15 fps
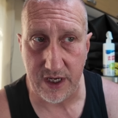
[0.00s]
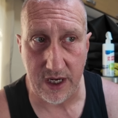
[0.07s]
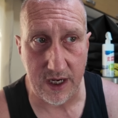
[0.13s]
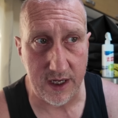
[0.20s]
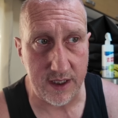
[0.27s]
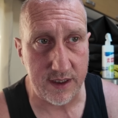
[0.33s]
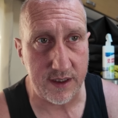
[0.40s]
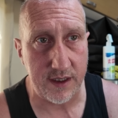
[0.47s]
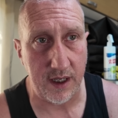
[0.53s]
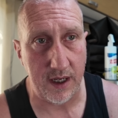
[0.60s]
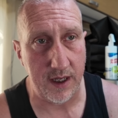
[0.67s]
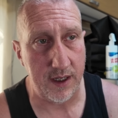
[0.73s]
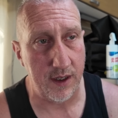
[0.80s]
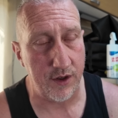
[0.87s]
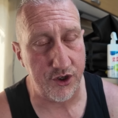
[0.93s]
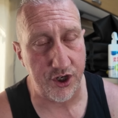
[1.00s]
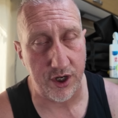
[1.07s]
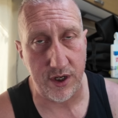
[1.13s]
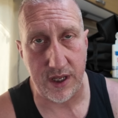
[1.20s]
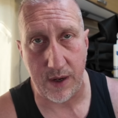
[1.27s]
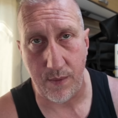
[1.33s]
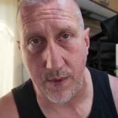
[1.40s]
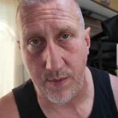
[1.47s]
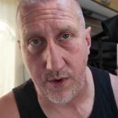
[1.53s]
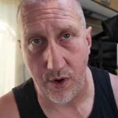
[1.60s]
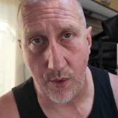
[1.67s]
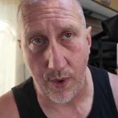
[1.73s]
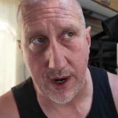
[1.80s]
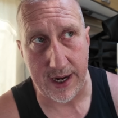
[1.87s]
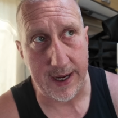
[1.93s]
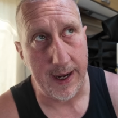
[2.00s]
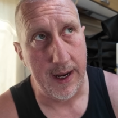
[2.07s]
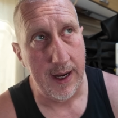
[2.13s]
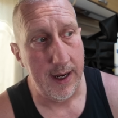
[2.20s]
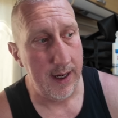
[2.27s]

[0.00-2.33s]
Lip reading: the years, and I'll show you that when we're away.